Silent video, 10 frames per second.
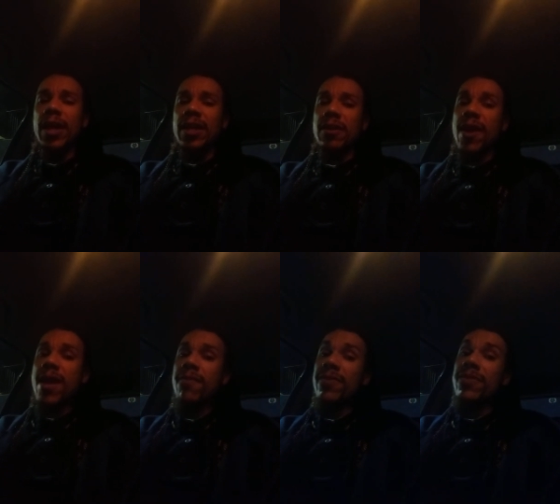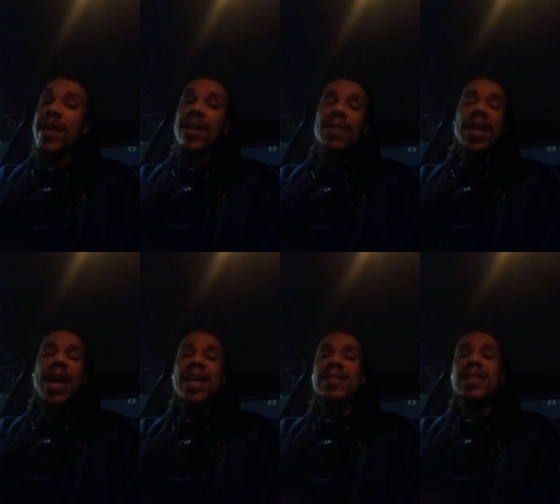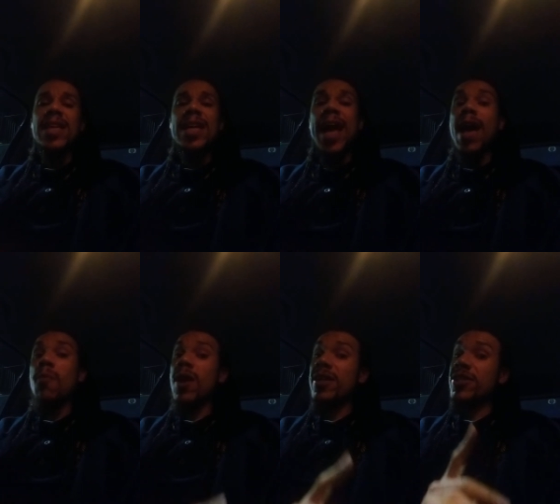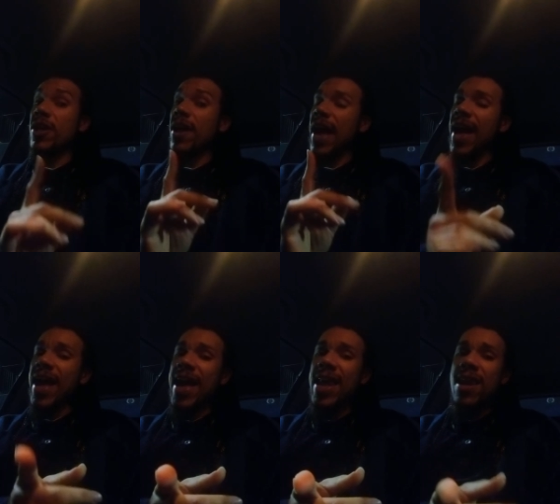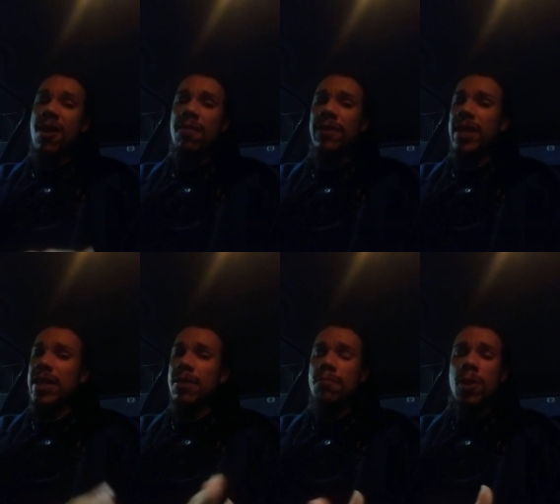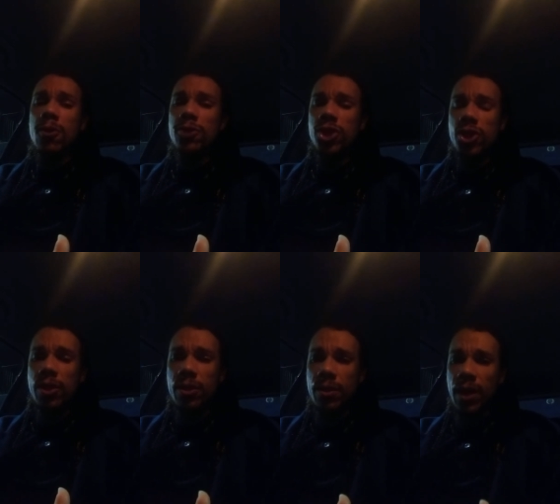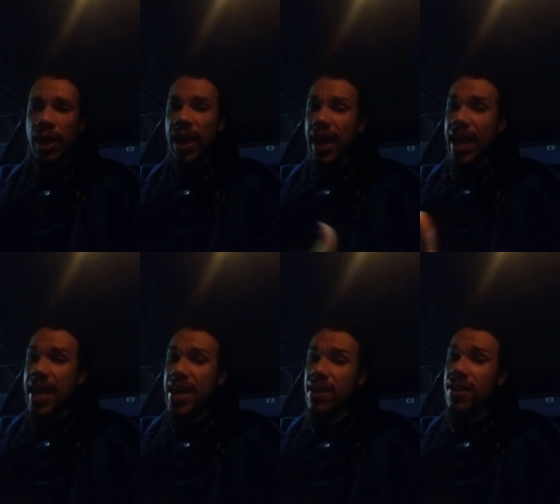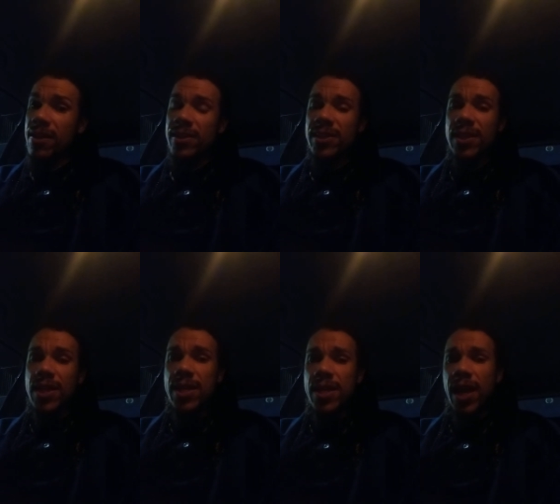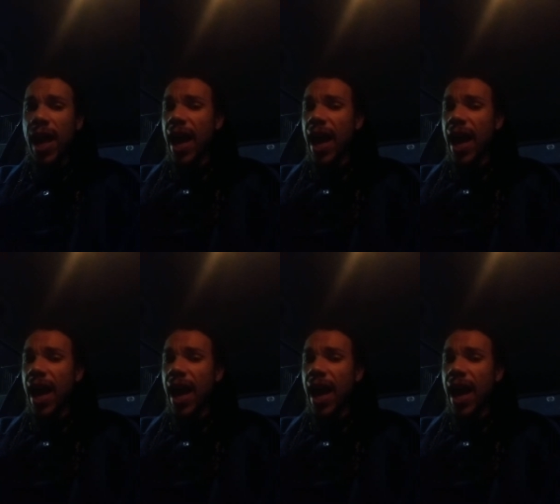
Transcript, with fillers: You're everything that I see. I want your high loving emotion endlessly.